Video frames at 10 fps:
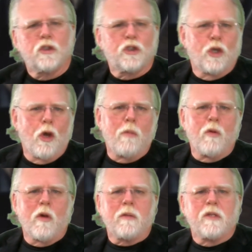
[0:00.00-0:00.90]
Shalom
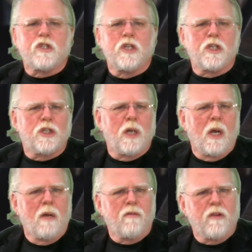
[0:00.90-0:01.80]
and welcome to this edition
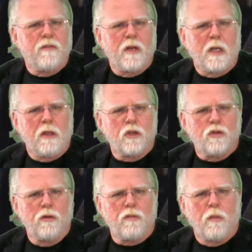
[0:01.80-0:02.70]
of Revealing the
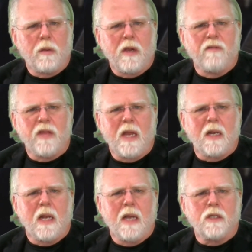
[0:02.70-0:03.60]
Truth, where we cover the
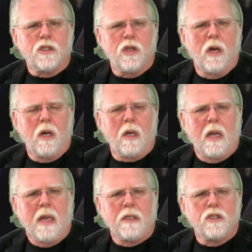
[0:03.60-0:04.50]
headlines, the
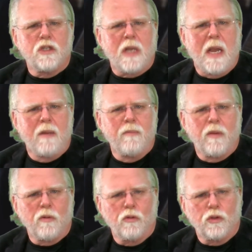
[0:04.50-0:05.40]
heartlines, and
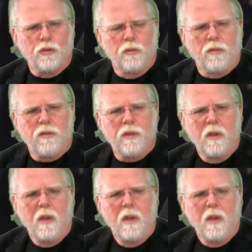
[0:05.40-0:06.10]
biblical truth.